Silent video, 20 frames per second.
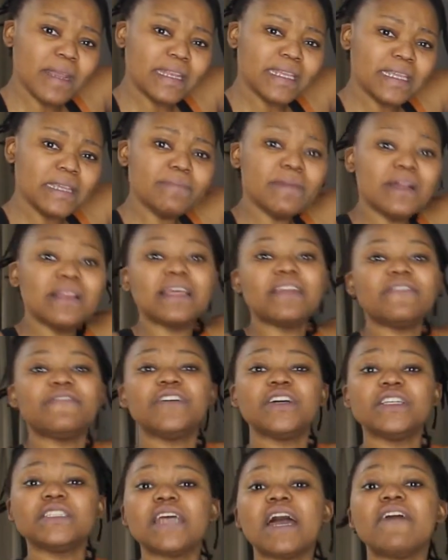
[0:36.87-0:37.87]
an email and
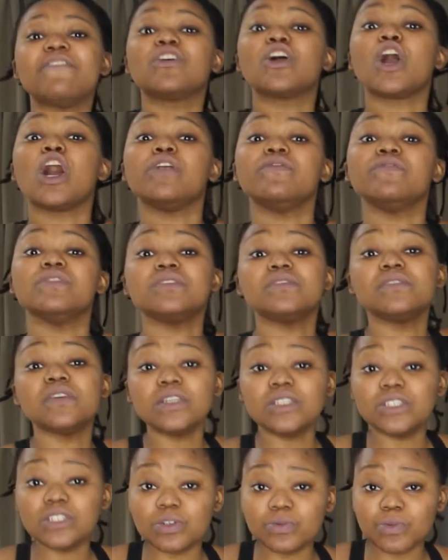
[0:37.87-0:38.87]
first have a
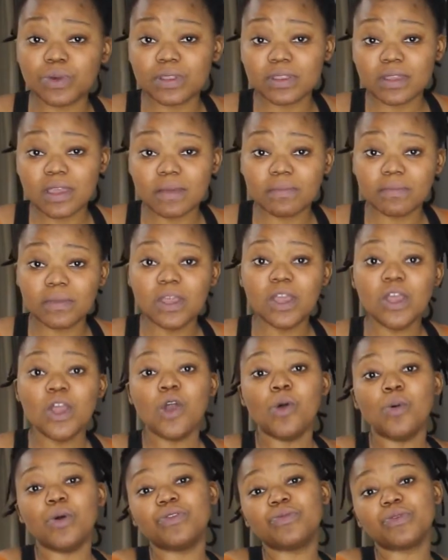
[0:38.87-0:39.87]
conversation with them
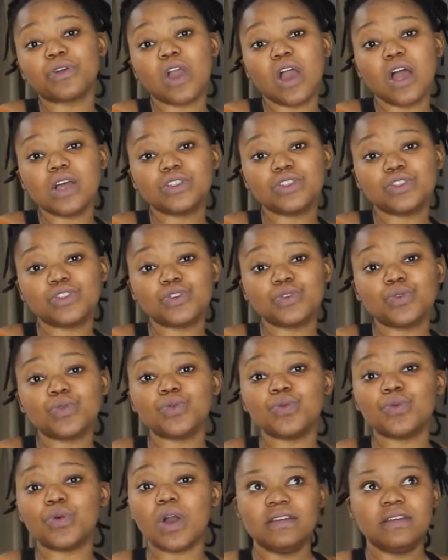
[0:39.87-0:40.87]
with regards
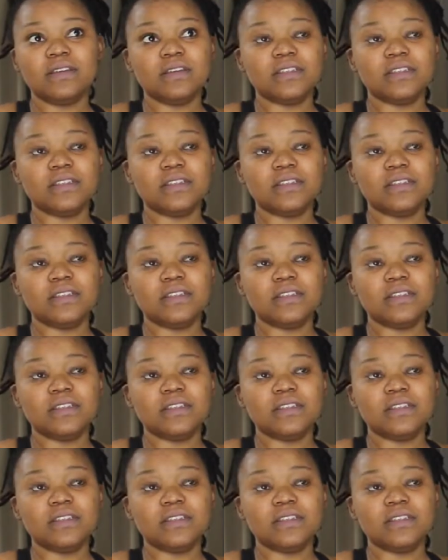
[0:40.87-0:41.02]
to